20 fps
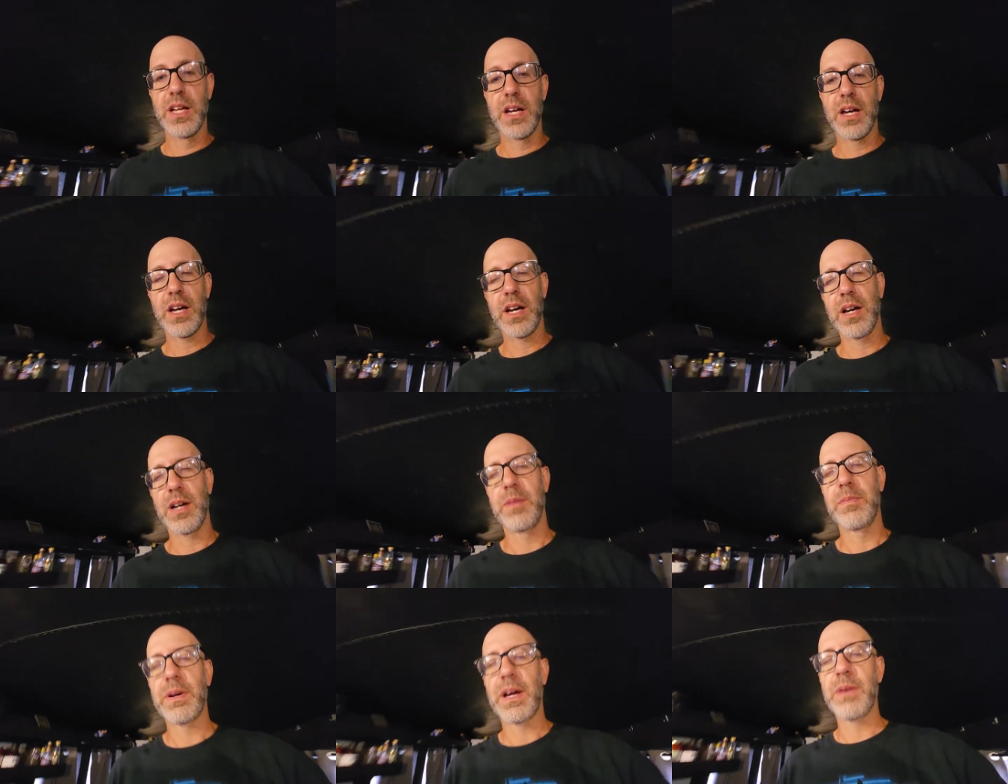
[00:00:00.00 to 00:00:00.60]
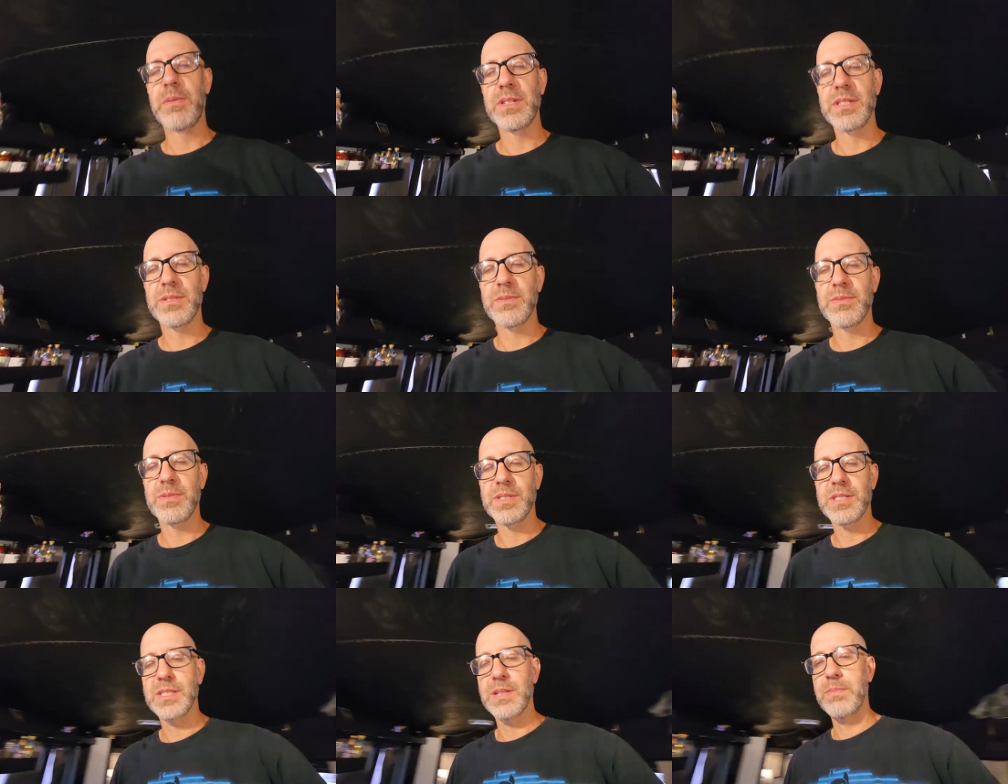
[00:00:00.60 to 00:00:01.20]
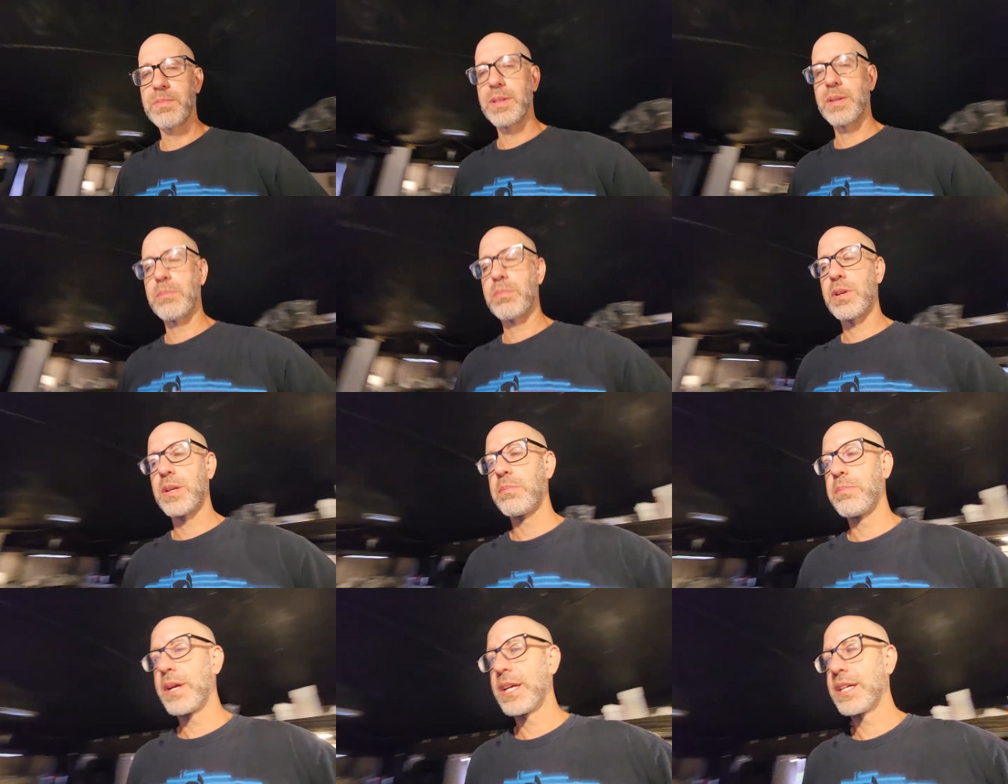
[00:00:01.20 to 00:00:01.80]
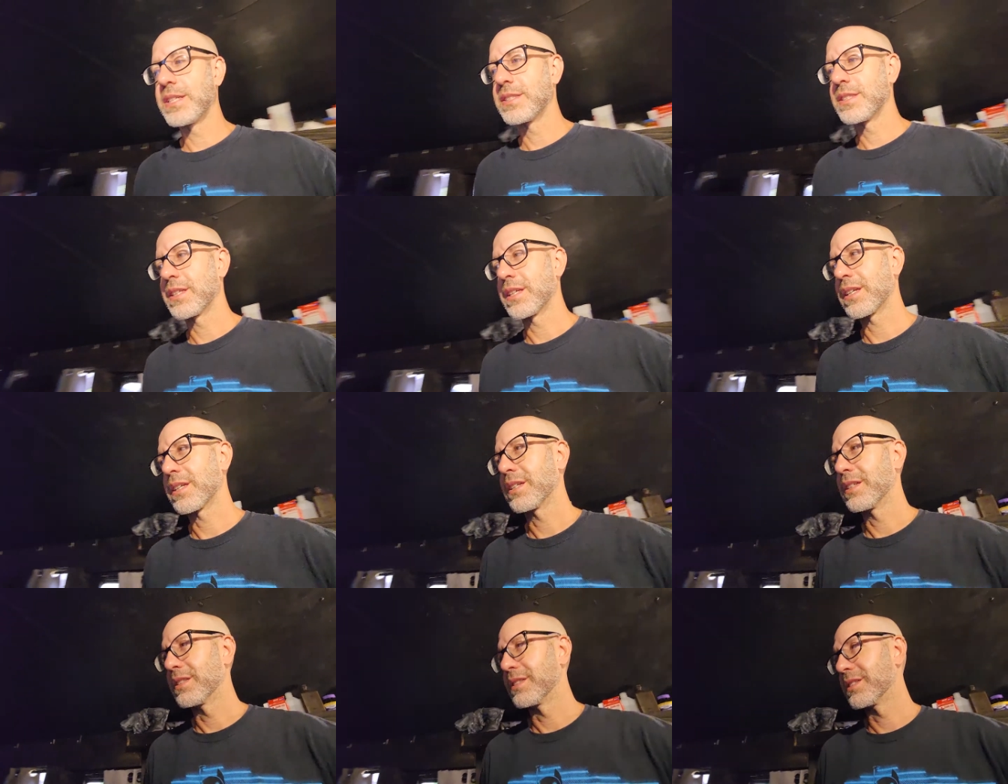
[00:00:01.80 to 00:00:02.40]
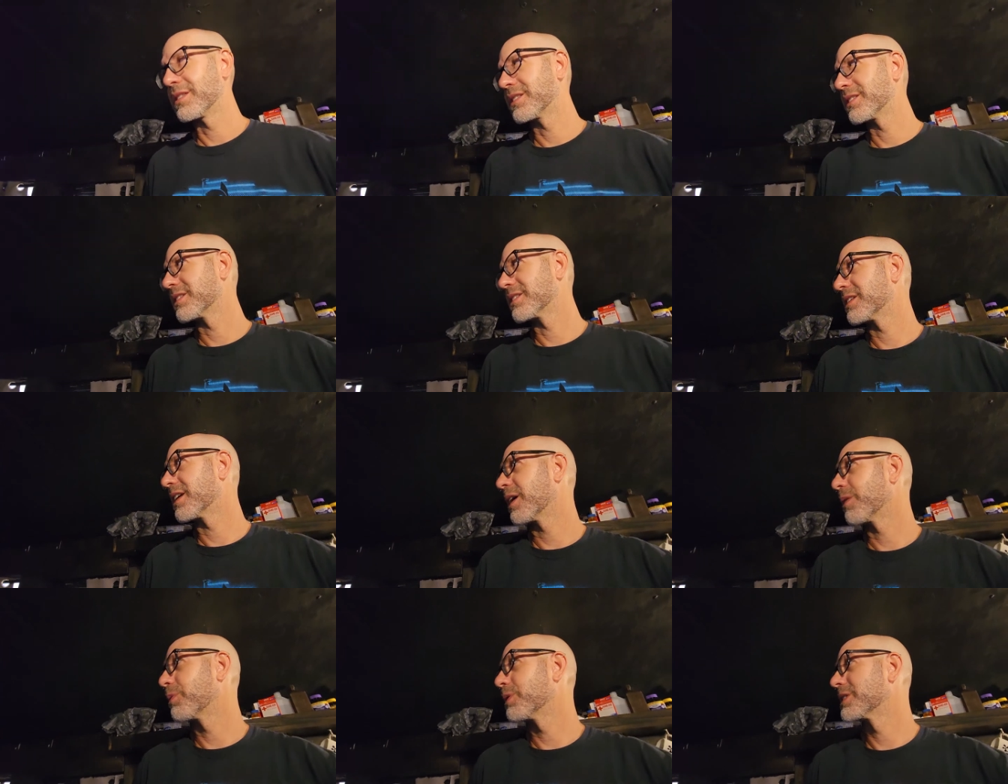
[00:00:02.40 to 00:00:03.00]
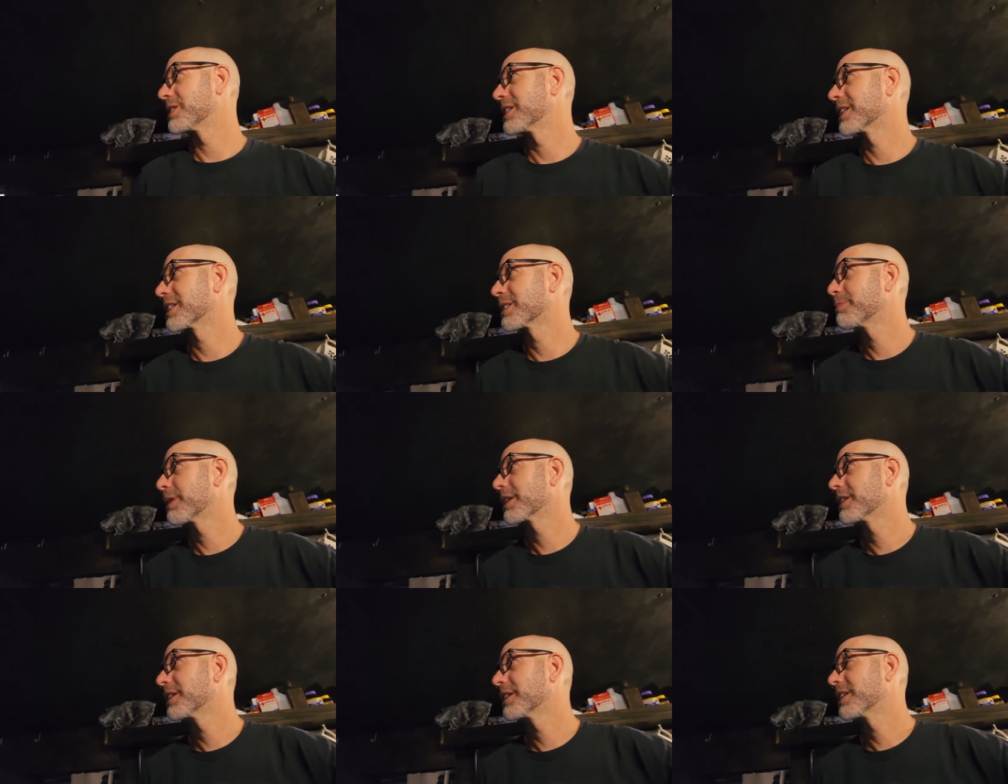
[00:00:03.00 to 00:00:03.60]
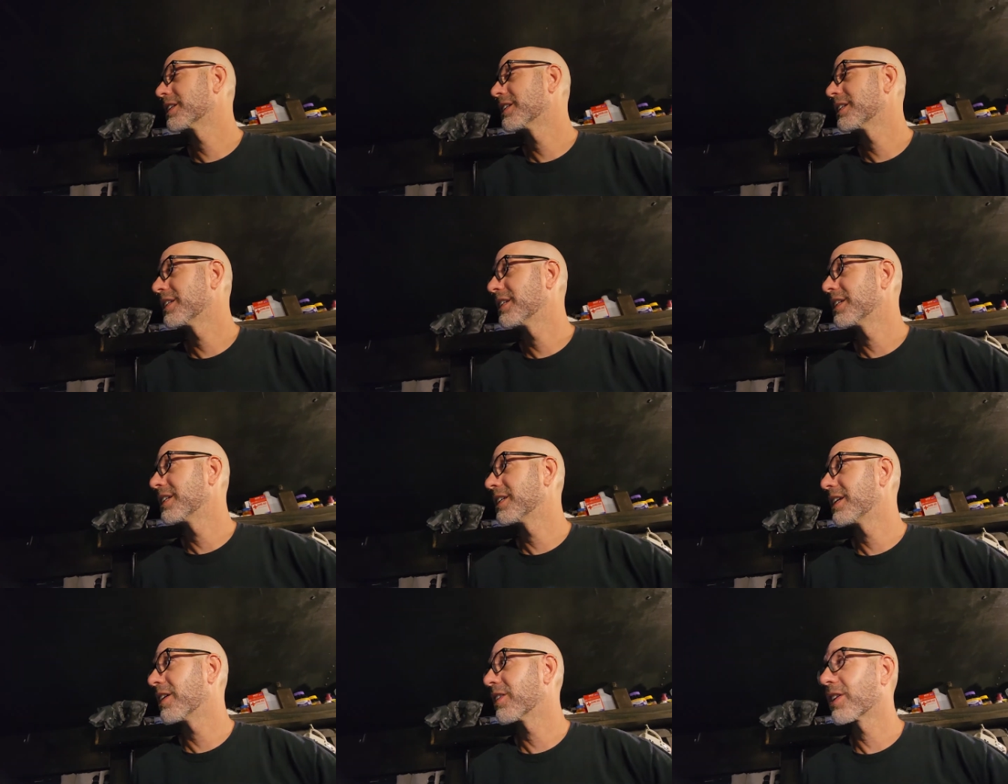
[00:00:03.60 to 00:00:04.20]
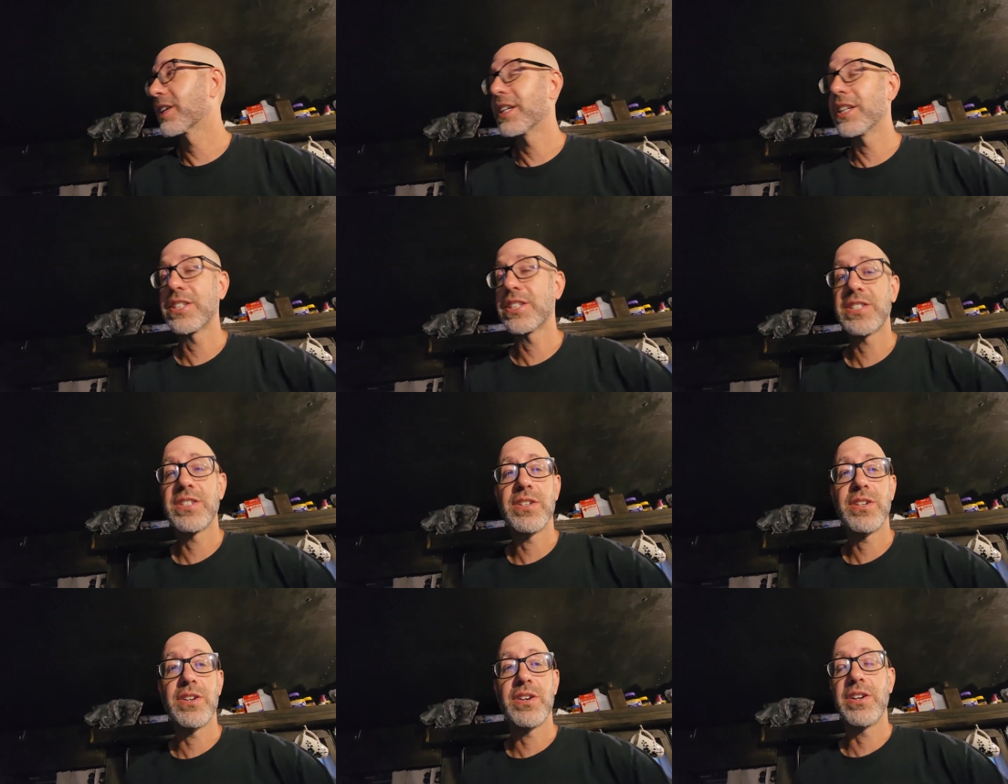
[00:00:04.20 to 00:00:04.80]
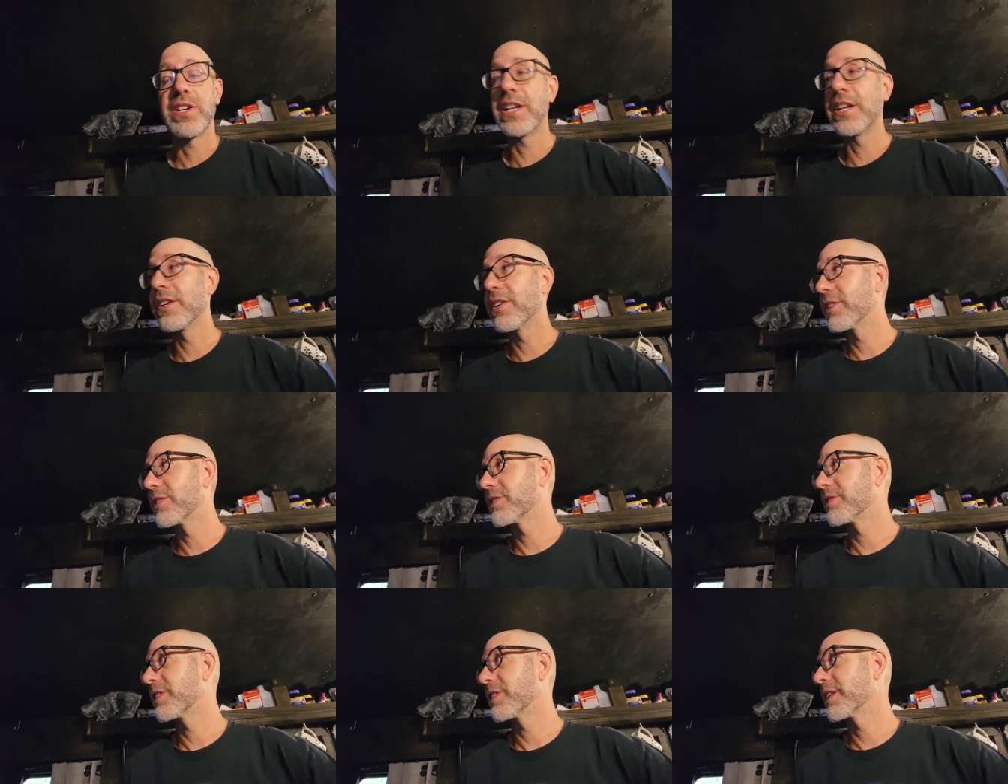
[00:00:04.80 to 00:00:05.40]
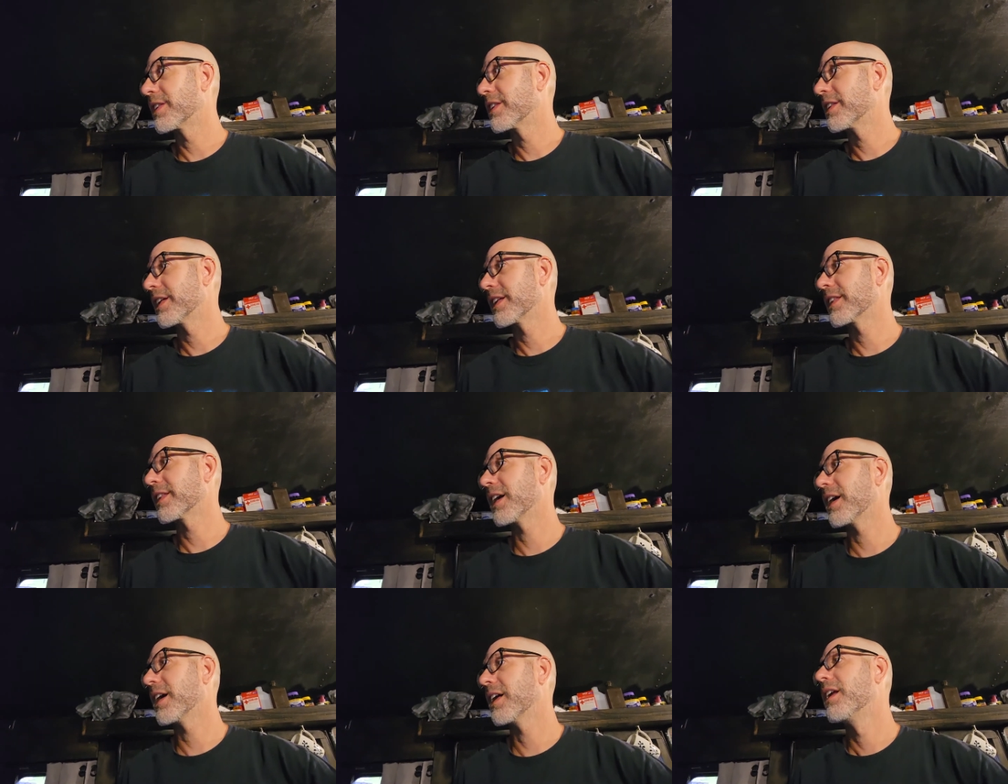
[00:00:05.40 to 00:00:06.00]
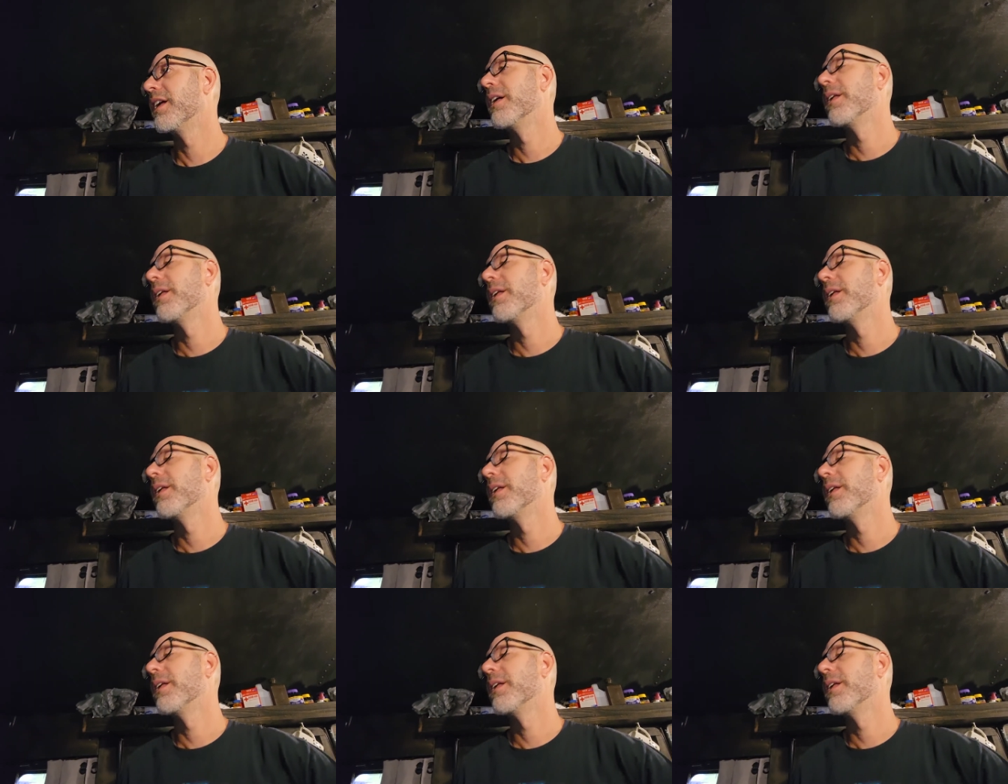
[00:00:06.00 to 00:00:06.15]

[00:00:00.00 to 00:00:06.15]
I went with something pretty basic because I wasn't expecting to need air conditioner or heaters or anything like that.